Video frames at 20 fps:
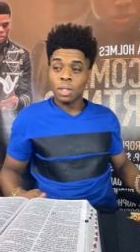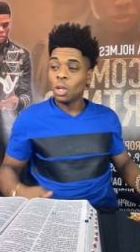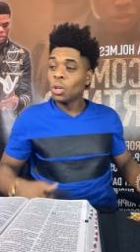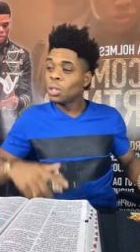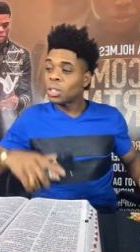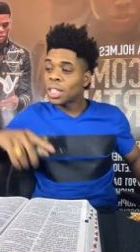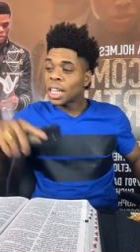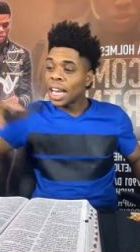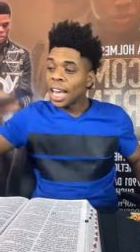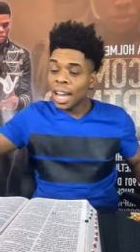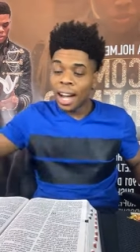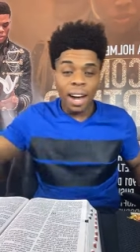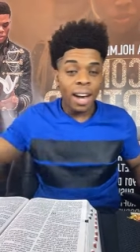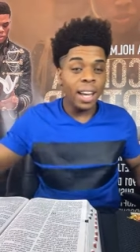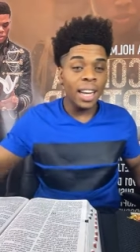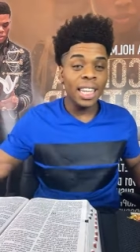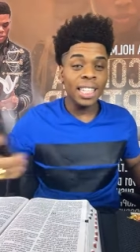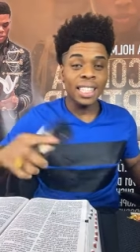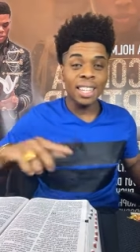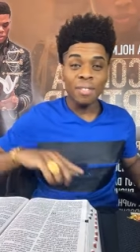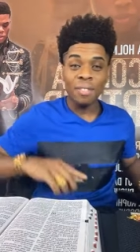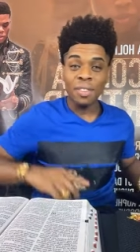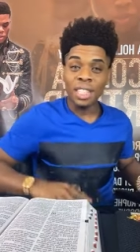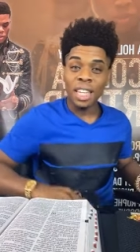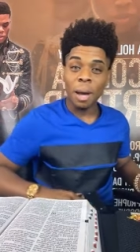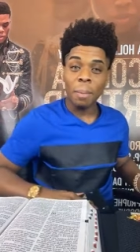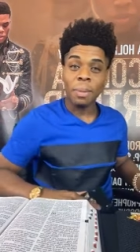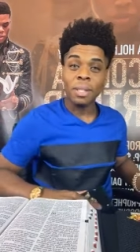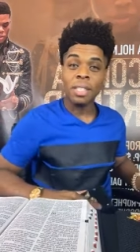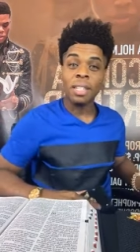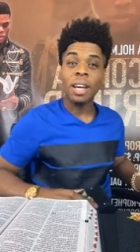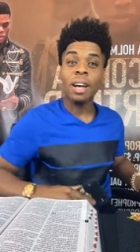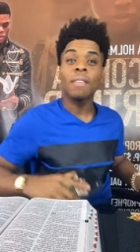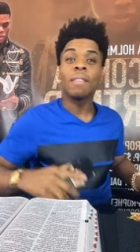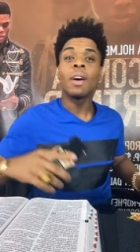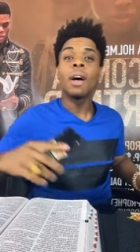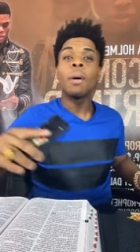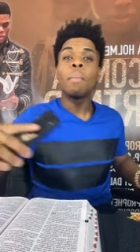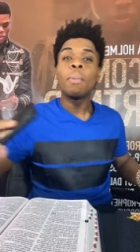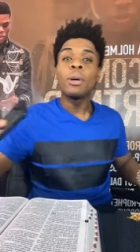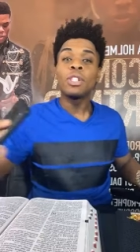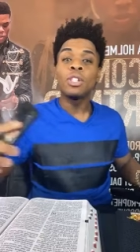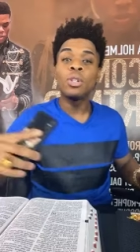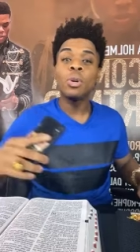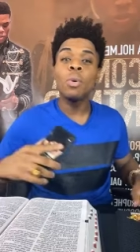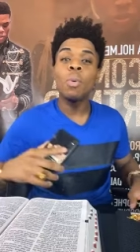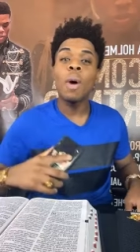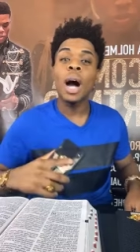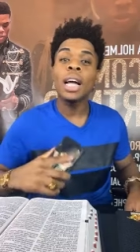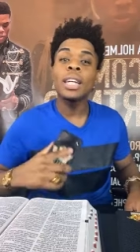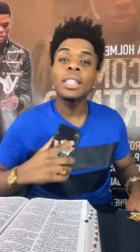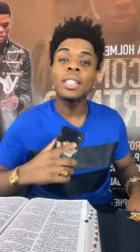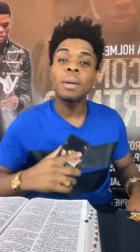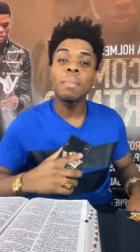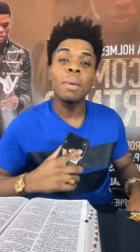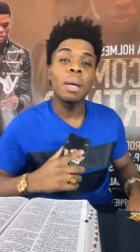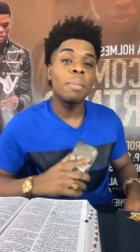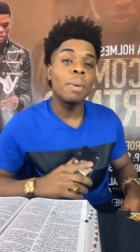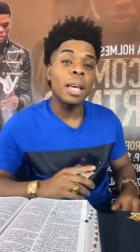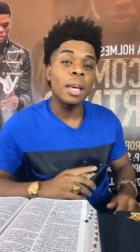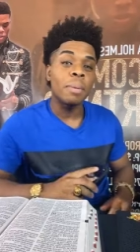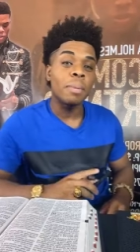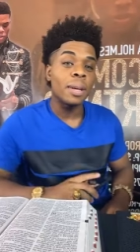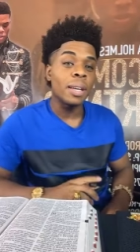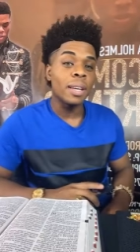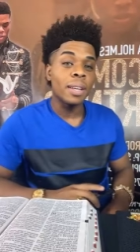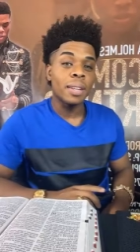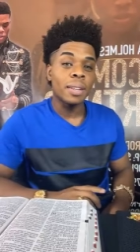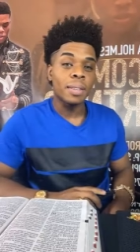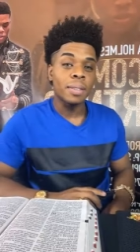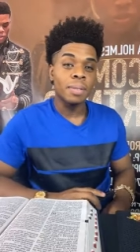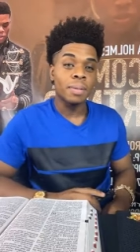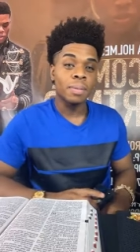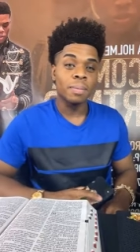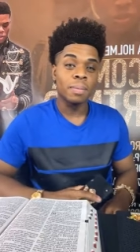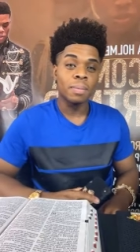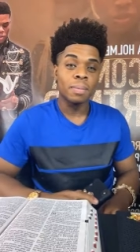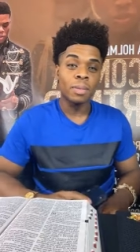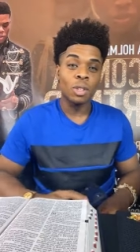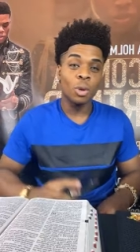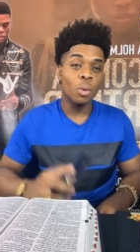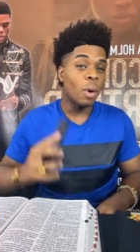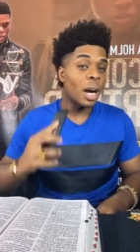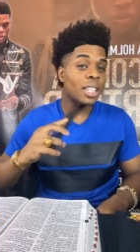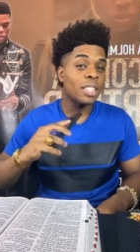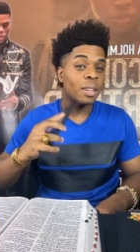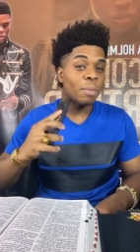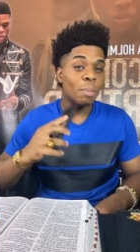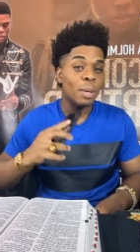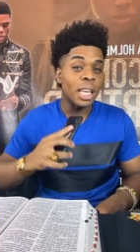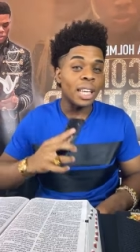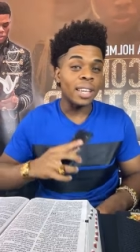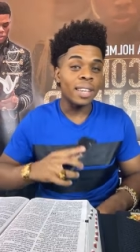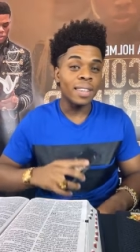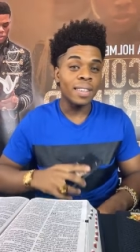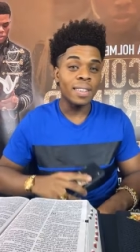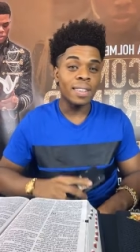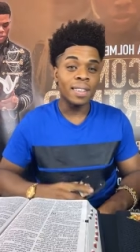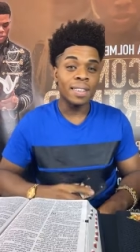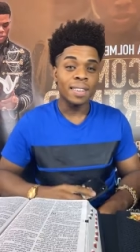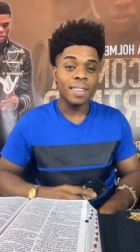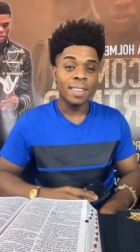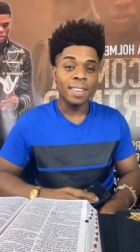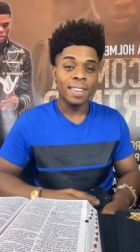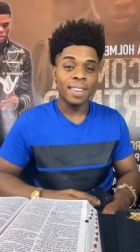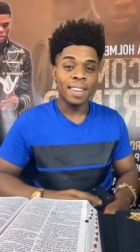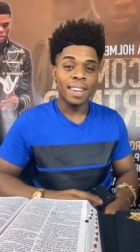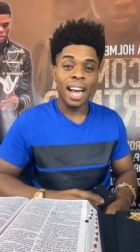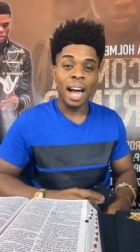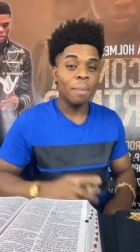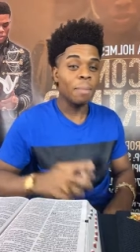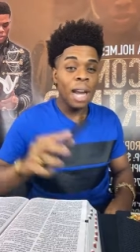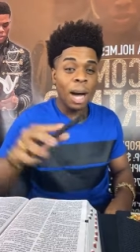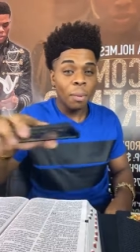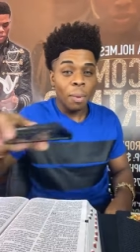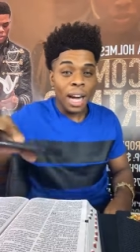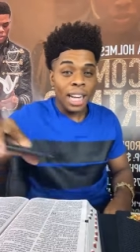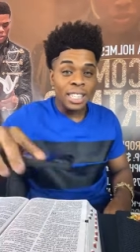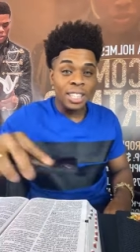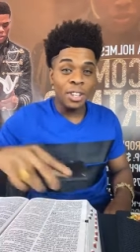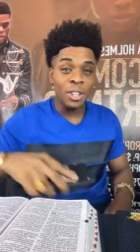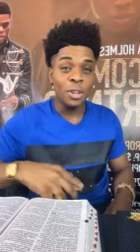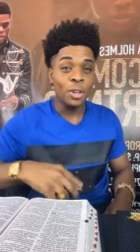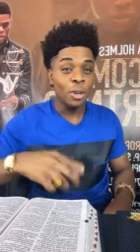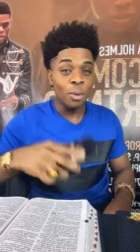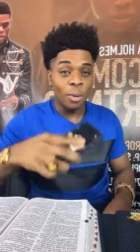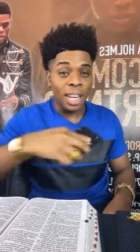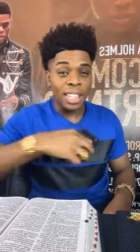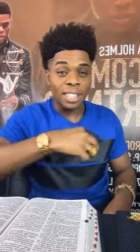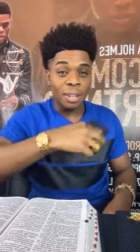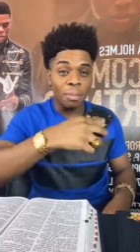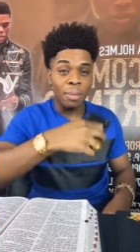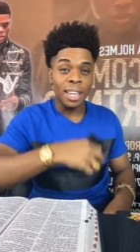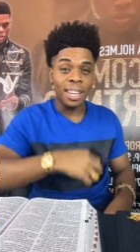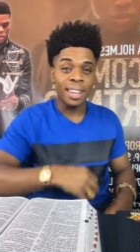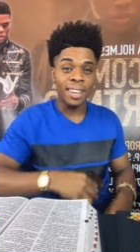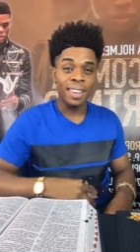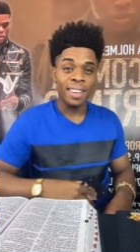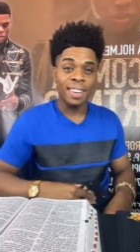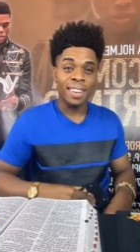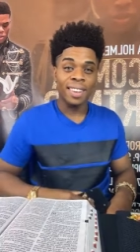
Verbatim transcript: You saying all this different type of stuff, but you watching me, baby. You watching me. I'm not watching you. You watching me.